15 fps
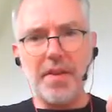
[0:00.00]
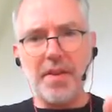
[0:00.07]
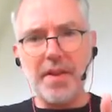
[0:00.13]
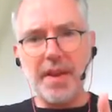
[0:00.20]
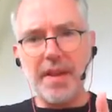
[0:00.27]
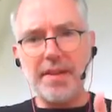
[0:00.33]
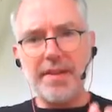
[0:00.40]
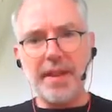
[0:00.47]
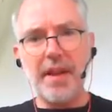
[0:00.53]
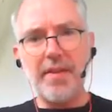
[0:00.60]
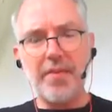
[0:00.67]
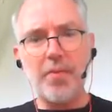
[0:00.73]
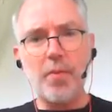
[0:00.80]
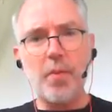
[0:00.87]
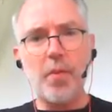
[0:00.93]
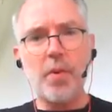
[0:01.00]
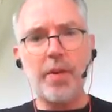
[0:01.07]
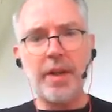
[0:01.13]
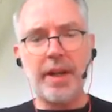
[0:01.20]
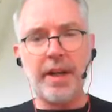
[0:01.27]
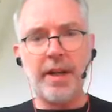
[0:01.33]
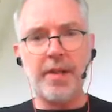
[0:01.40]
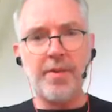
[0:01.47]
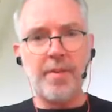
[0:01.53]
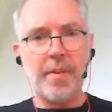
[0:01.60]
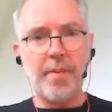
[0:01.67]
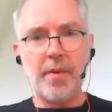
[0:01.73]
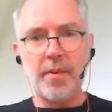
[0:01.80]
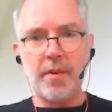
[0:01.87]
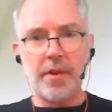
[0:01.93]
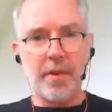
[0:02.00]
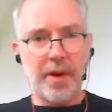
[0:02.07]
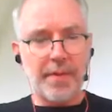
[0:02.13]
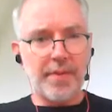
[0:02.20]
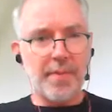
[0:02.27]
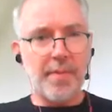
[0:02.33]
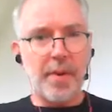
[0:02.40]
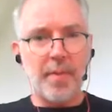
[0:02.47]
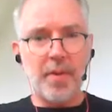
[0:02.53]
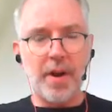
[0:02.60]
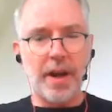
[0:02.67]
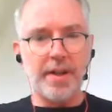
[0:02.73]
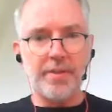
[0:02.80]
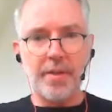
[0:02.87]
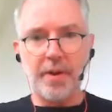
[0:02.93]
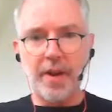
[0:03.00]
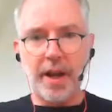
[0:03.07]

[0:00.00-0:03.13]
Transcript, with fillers: Instead of worrying, because remember, you don't have to memorize.